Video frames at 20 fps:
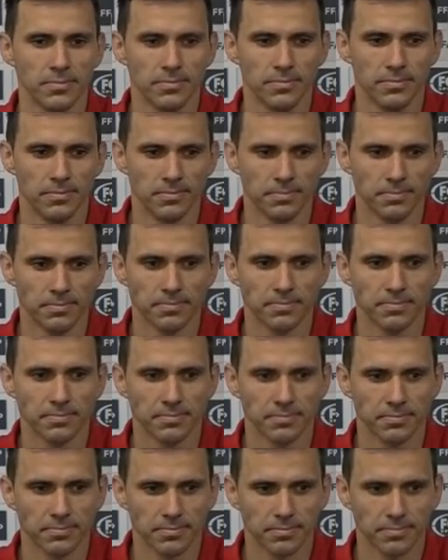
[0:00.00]

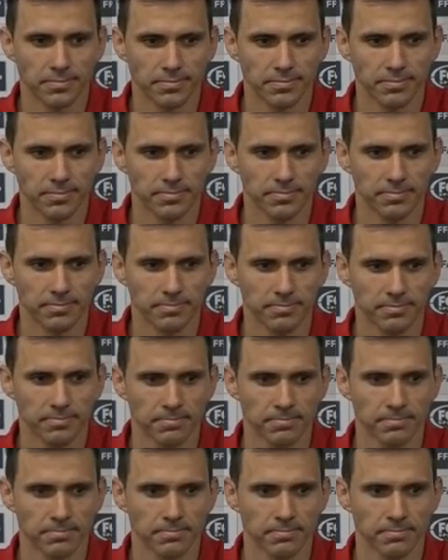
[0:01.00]

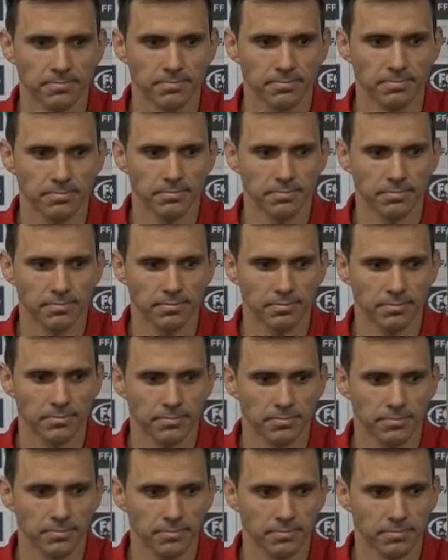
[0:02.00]

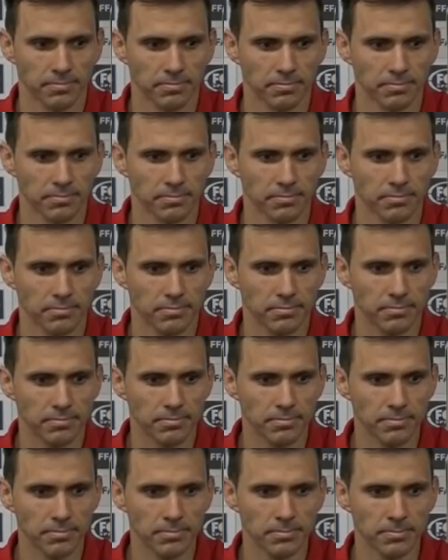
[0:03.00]

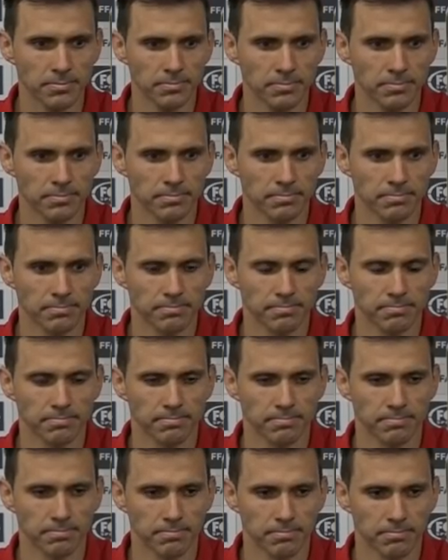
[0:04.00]

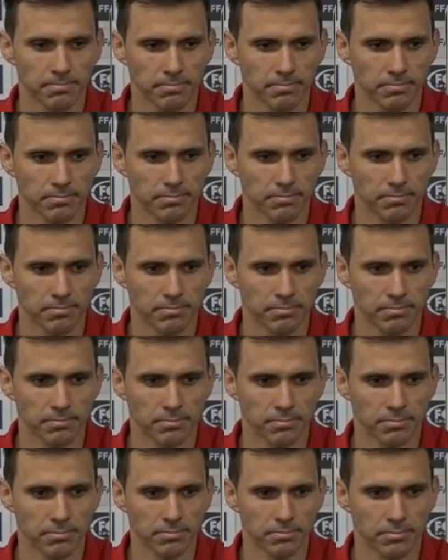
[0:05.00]

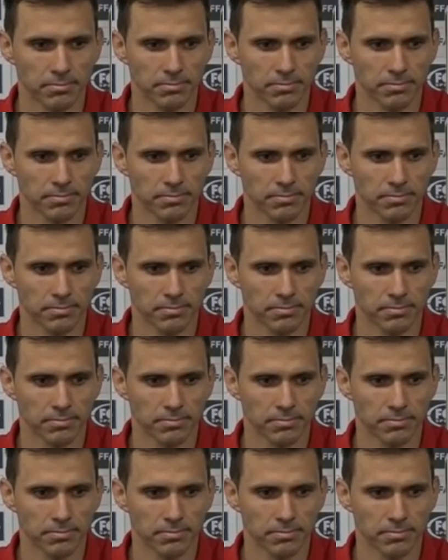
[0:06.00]
No words are spoken by the person on screen.